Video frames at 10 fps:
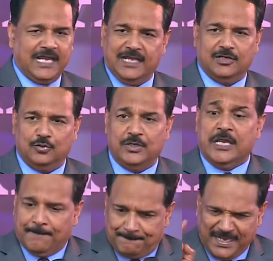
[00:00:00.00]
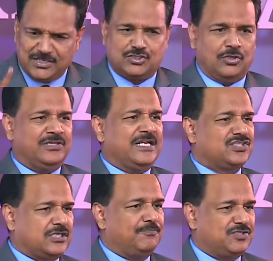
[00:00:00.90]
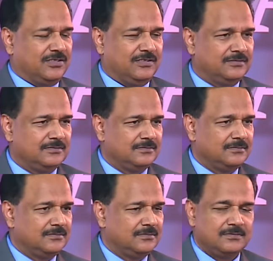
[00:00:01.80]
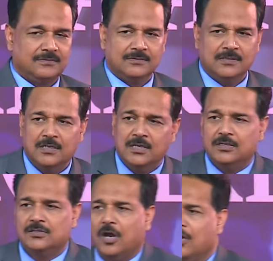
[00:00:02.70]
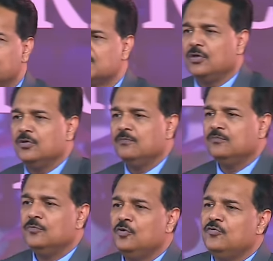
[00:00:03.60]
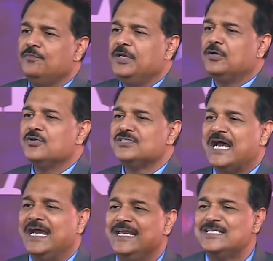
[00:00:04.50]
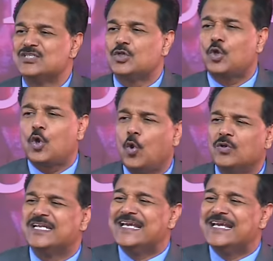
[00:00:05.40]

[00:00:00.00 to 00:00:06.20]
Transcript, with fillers: Hallelujah. Based on that scripture. God is going to move because I quote